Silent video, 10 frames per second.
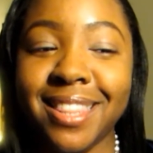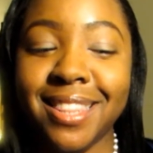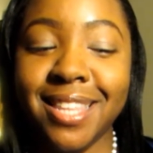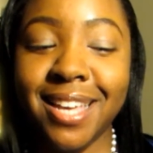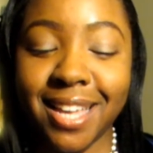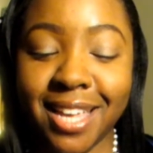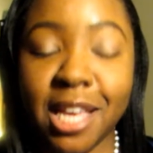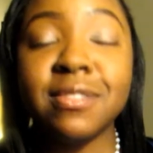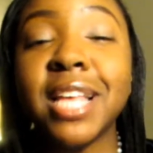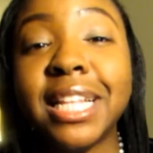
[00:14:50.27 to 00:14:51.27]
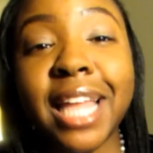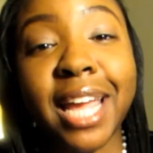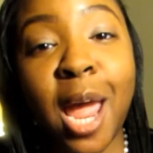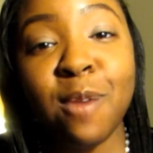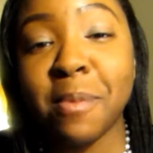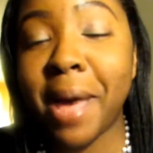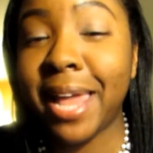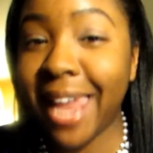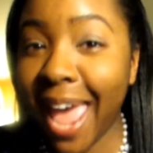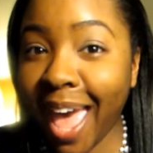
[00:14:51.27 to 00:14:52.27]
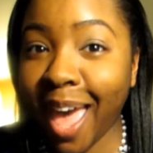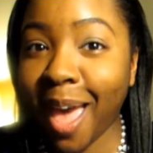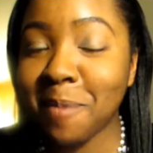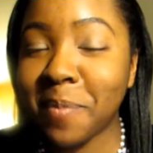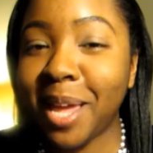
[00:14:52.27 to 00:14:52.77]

the gift said that they came from my dad,